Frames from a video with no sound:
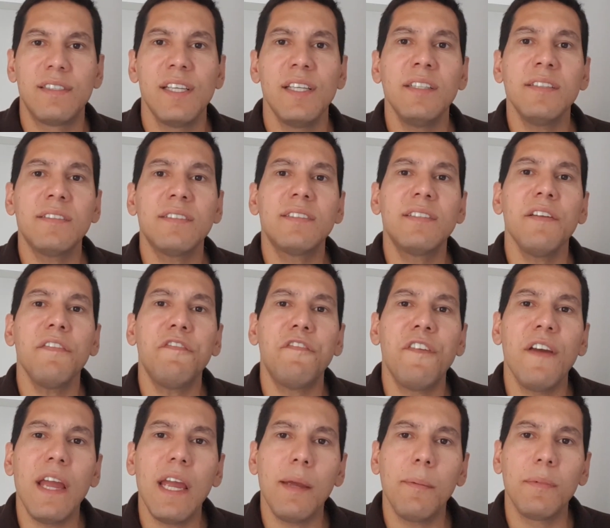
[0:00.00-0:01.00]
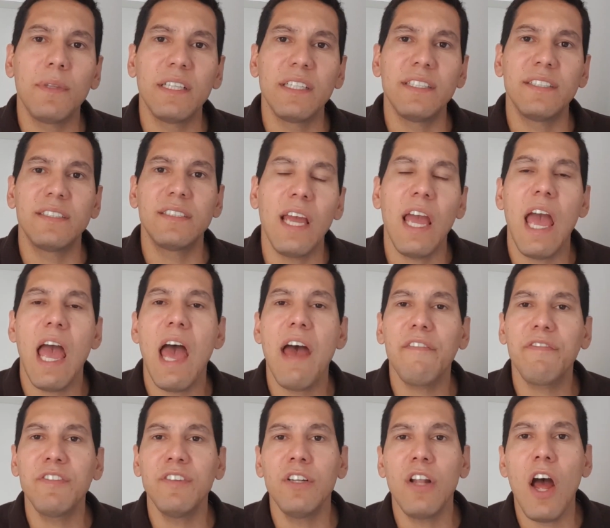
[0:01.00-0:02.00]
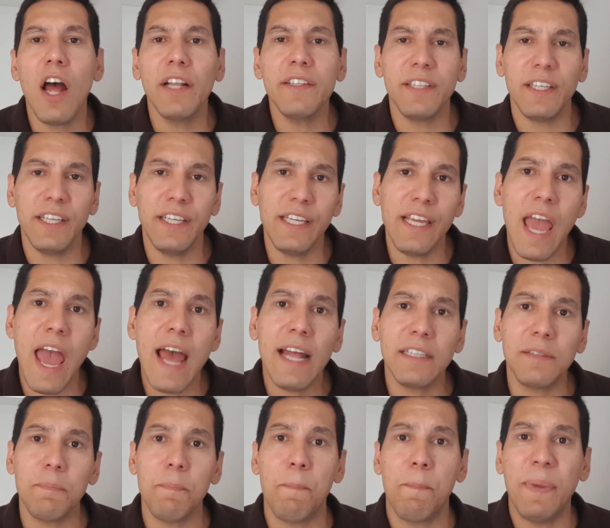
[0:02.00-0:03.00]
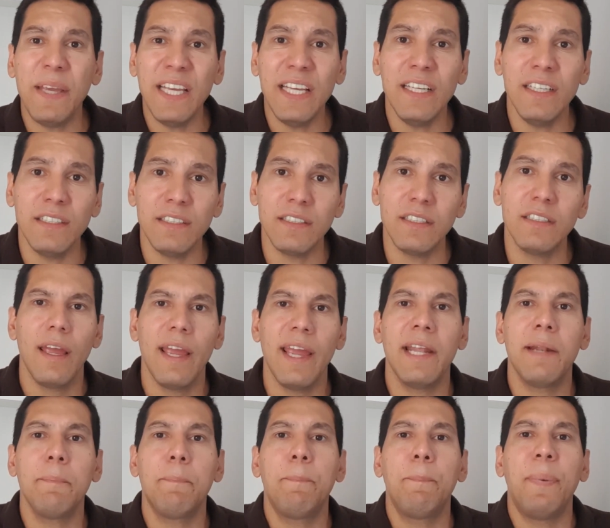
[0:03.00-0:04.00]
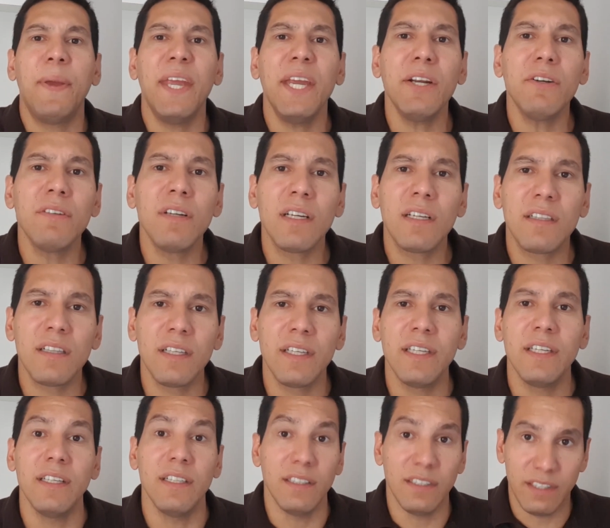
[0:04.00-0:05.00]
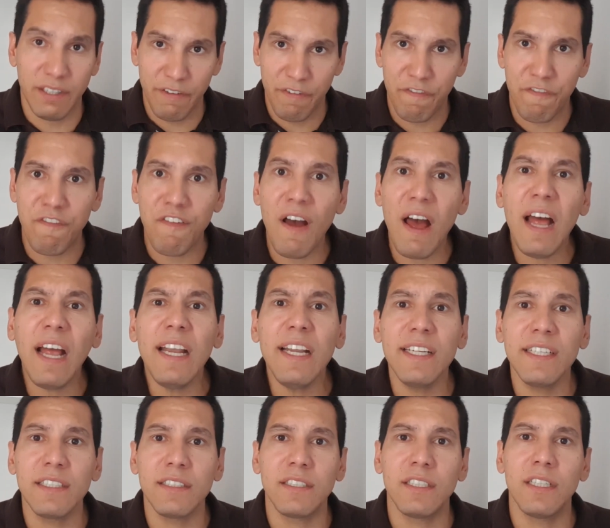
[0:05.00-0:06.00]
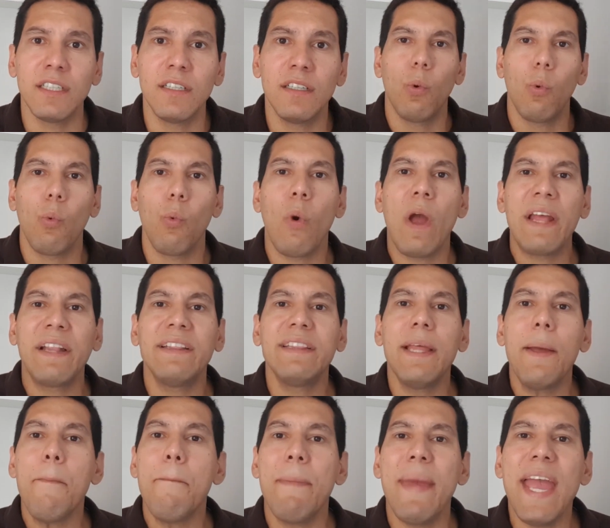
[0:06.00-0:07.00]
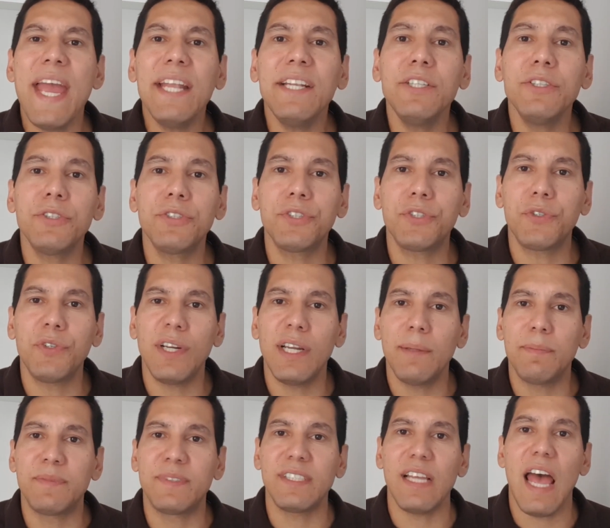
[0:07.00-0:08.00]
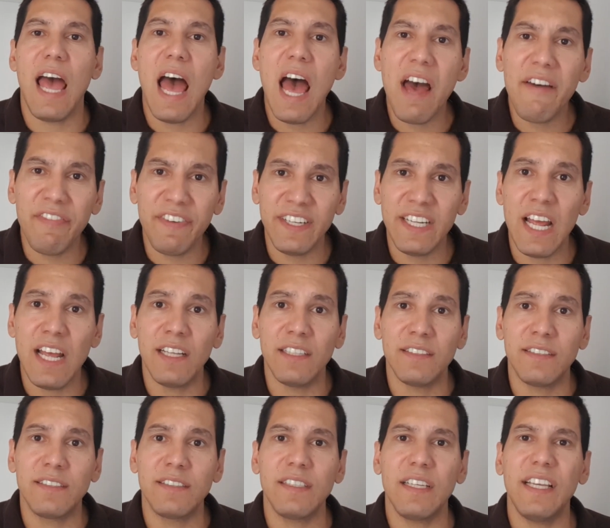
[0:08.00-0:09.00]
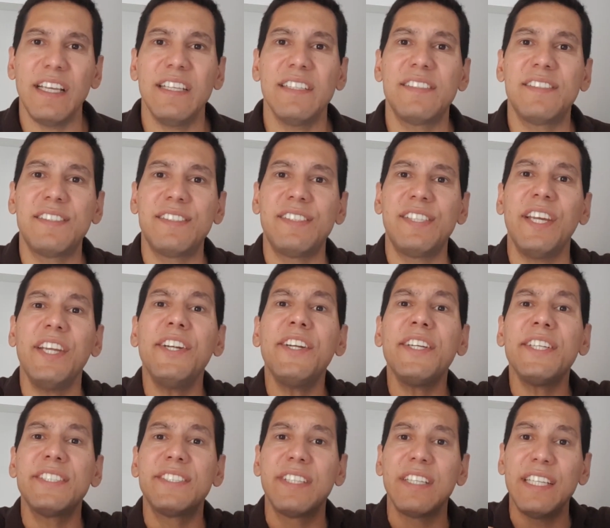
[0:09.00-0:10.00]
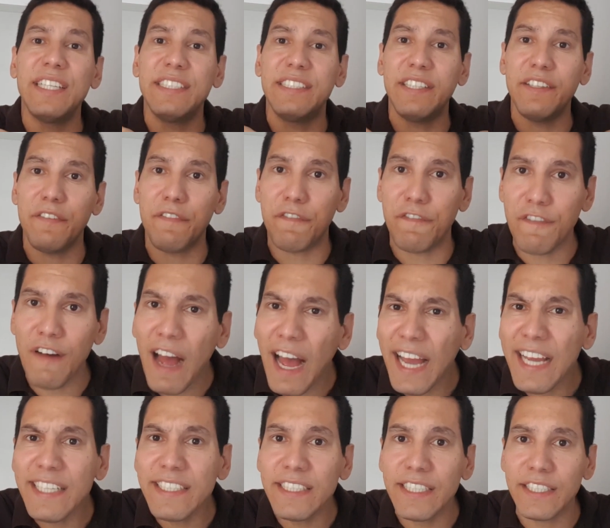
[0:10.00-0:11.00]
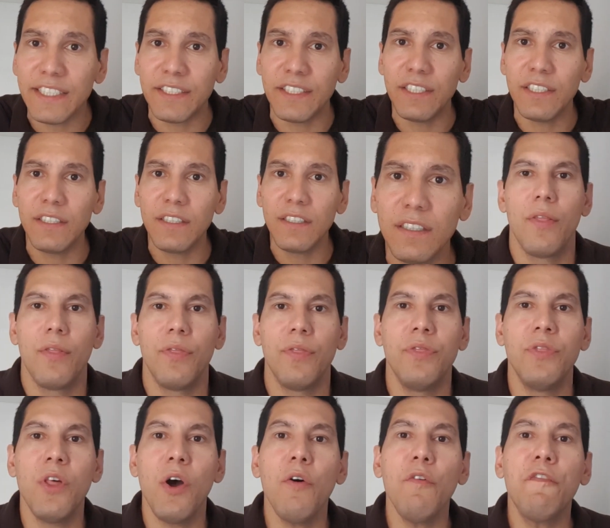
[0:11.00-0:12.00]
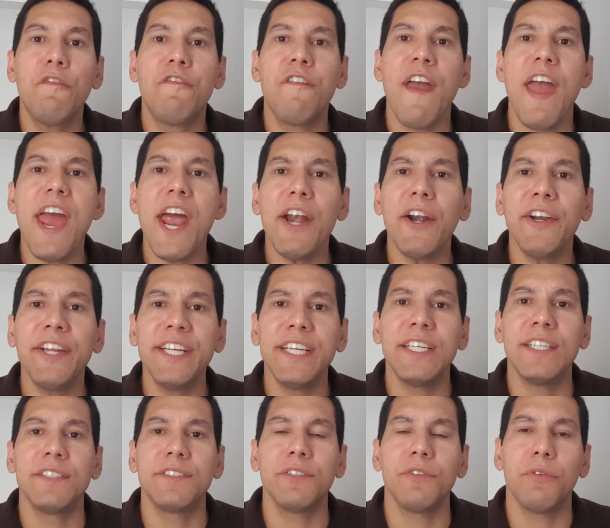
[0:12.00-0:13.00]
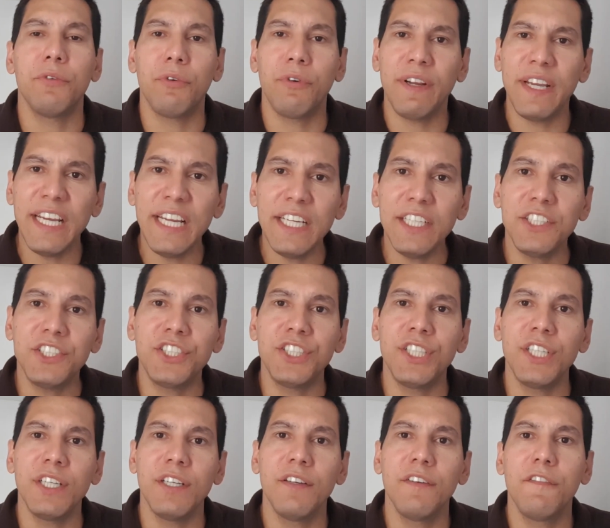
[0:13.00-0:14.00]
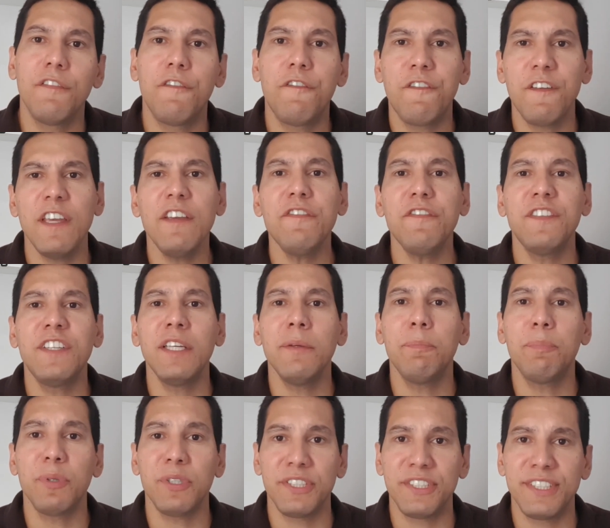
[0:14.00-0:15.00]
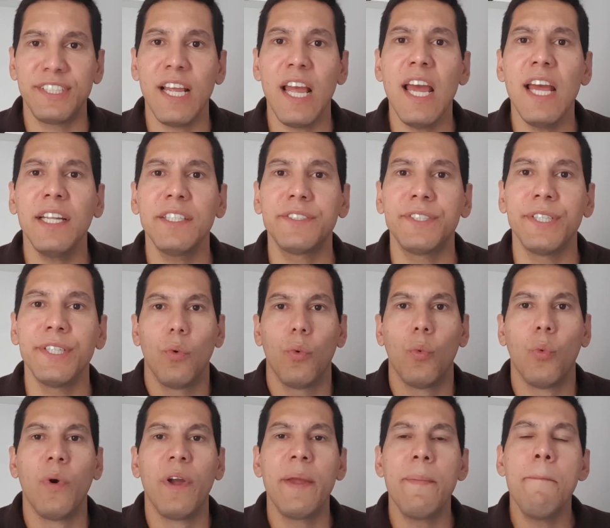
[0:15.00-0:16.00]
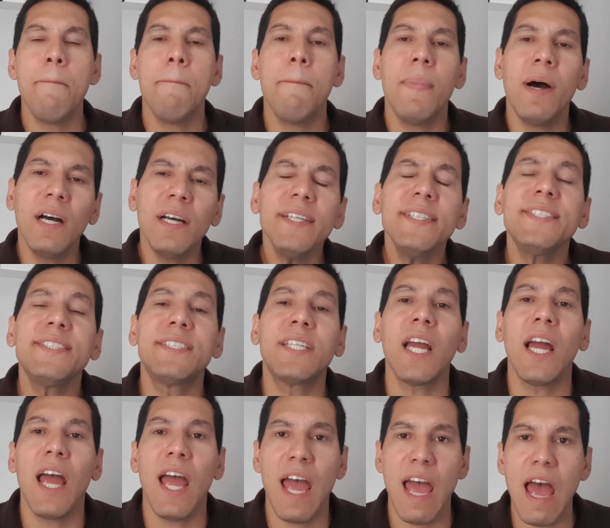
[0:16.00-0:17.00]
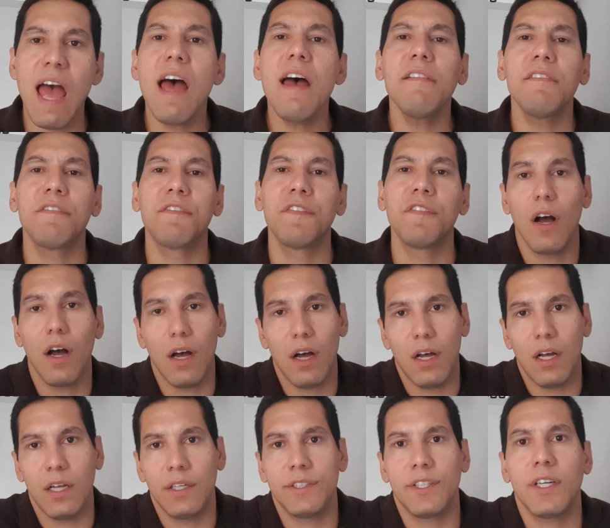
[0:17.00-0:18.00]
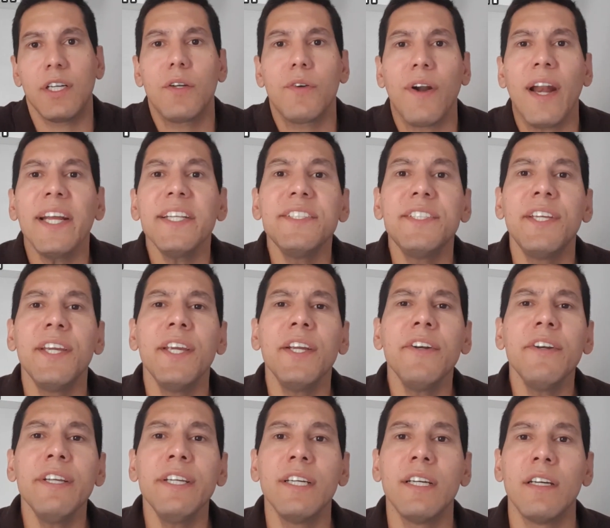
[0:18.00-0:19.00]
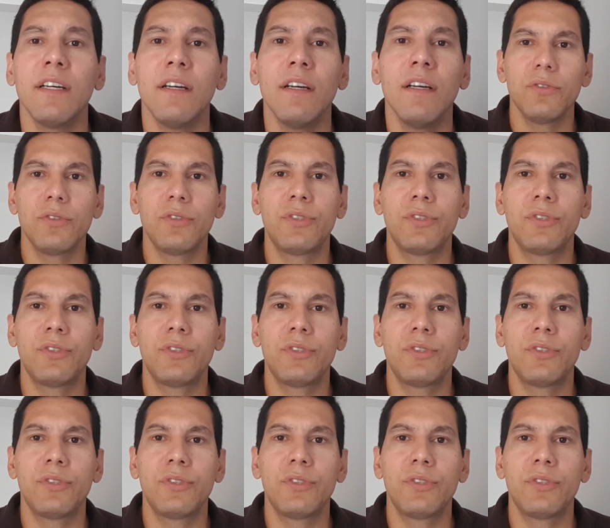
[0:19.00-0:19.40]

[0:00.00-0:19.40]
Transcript: Since the families have not yet been empirically defined, when the manuscript's evidence is seriously divided, no variant reach 50%, we must have other criteria.